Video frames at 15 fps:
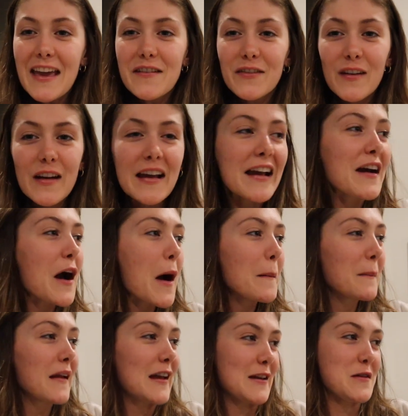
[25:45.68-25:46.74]
He freaking
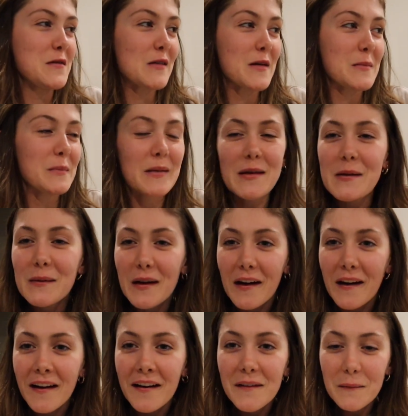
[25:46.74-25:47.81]
got me a new
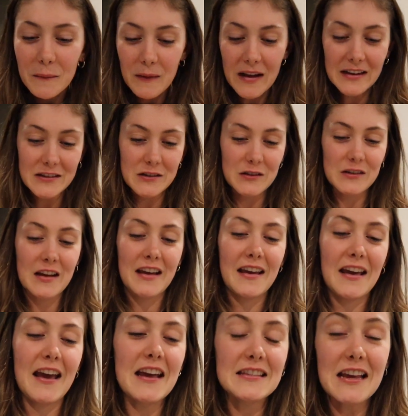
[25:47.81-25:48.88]
computer, which
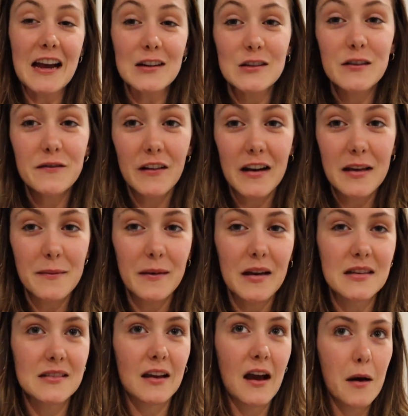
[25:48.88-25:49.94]
it's actually funny
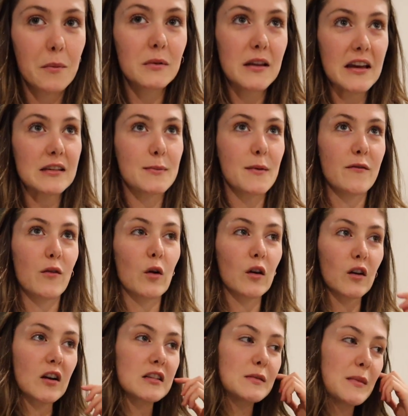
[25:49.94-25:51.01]
because a couple days
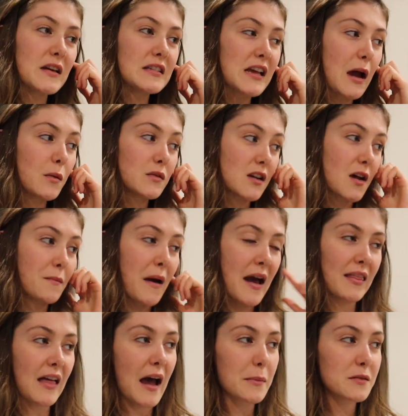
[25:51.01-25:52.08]
before Christmas, I was on
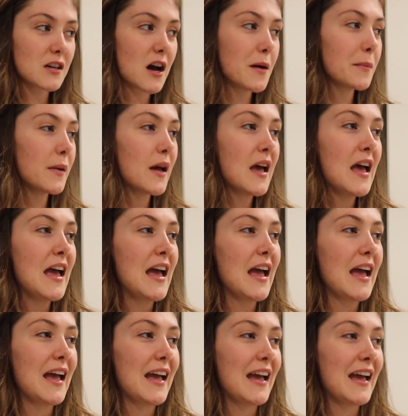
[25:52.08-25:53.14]
my laptop.
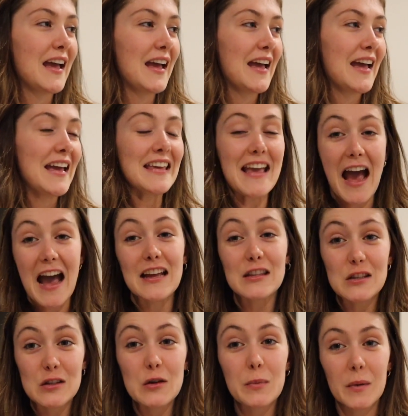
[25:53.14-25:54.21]
It's old. Yeah,
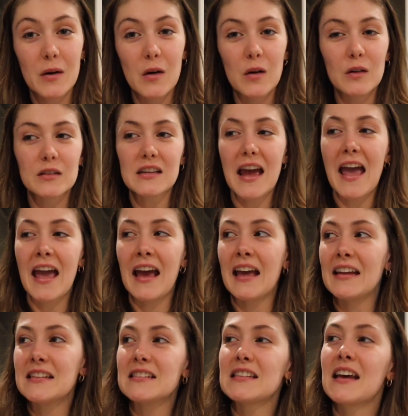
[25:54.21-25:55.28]
it's super old.
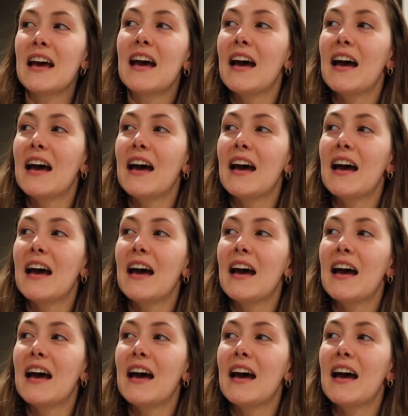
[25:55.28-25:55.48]
And